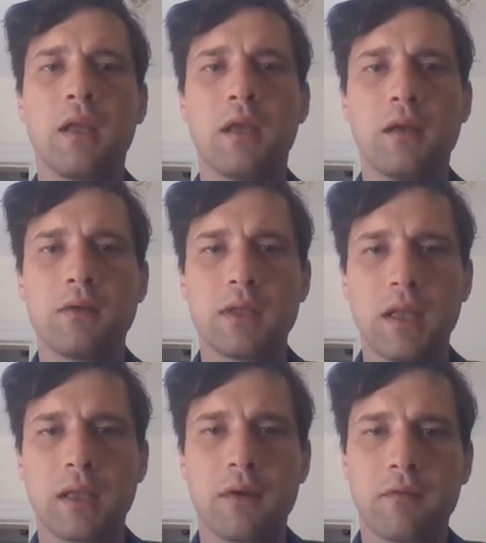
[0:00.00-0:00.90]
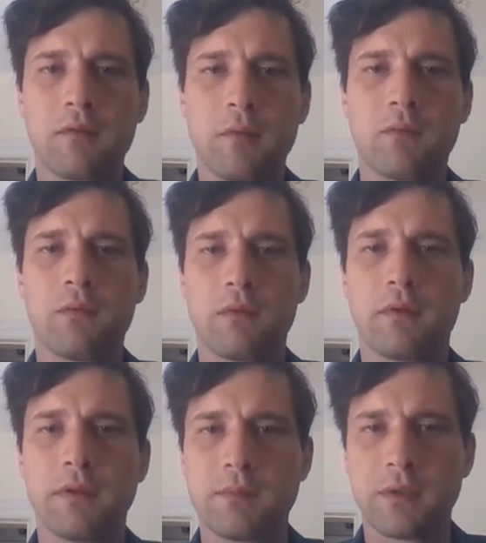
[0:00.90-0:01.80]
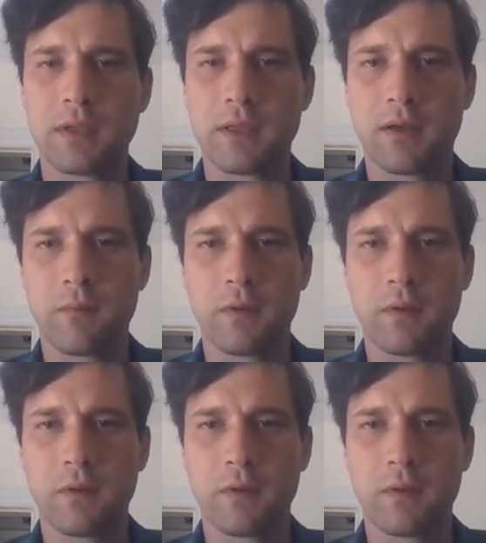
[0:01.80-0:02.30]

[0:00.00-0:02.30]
He knows Letau from the war and spends time